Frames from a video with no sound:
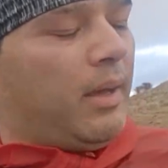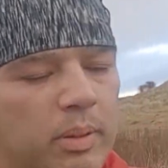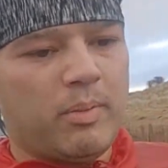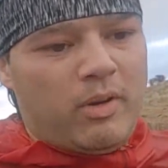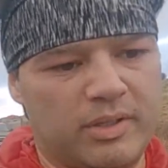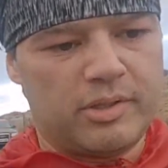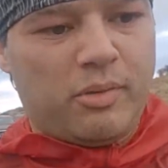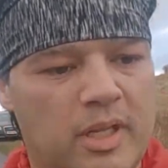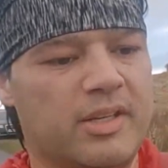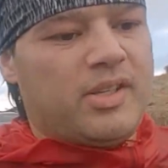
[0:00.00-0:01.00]
probably
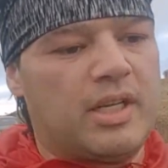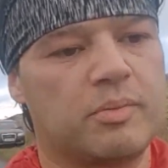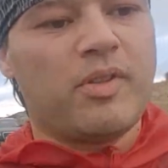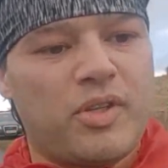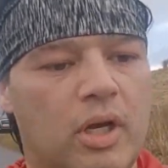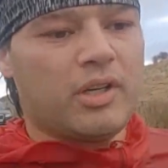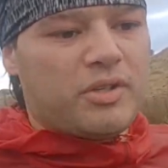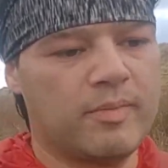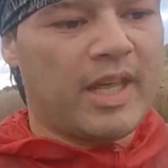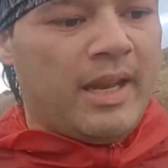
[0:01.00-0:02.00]
something like 6 months ago or
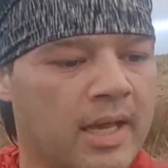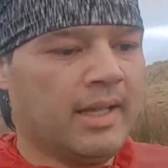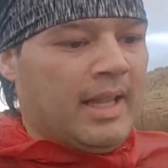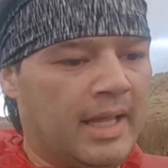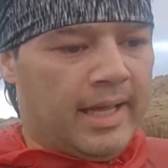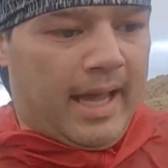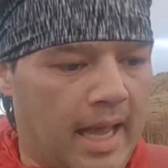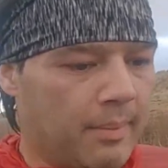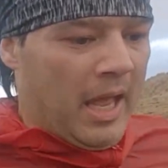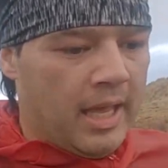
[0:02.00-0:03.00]
something.
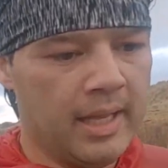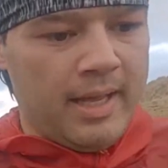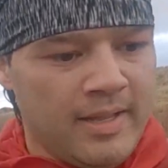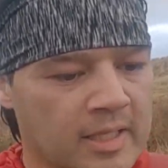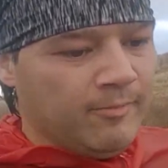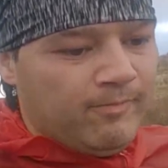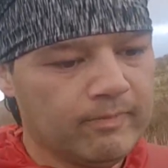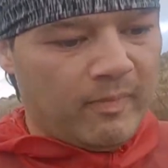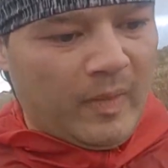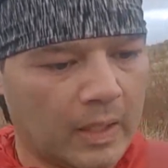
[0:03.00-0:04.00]
It
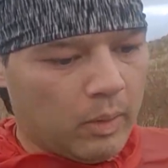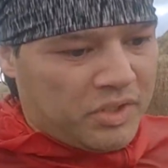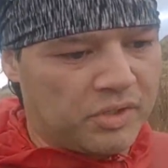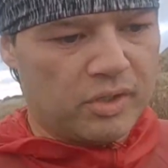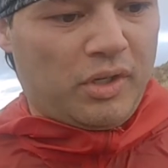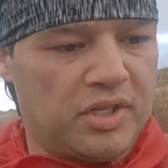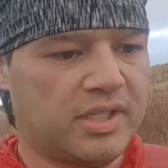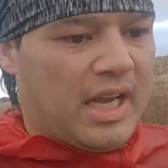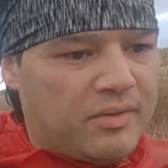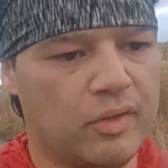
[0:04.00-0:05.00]
wasn't so
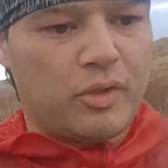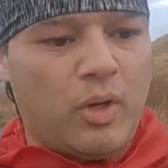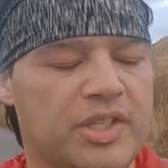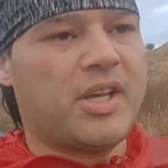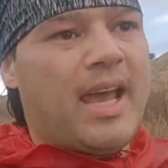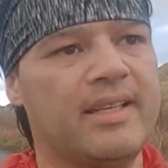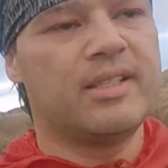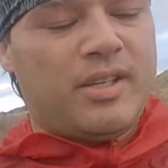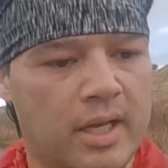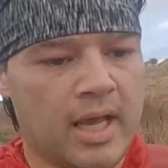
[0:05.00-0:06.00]
successful towards the
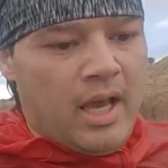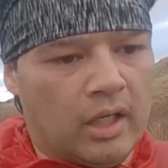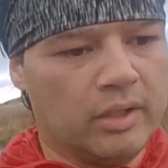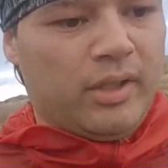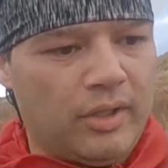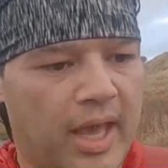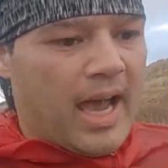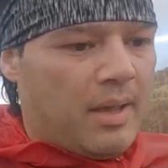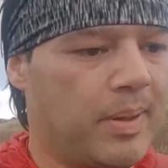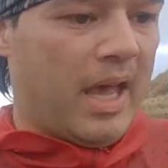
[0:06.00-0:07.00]
end, just couldn't hold the
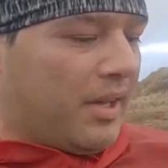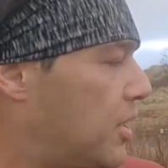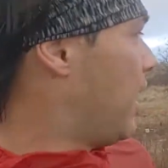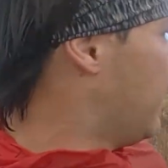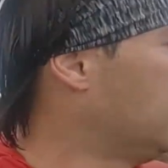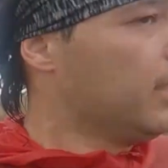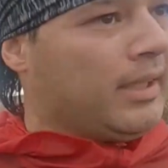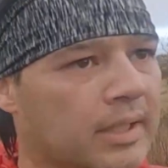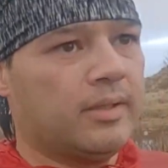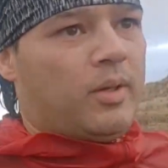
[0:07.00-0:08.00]
high pace
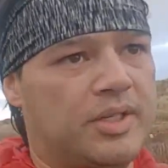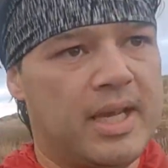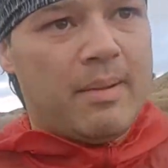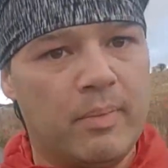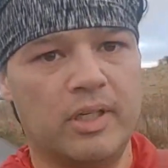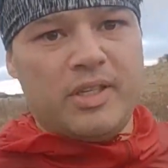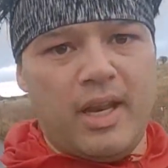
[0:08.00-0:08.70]
towards the end, but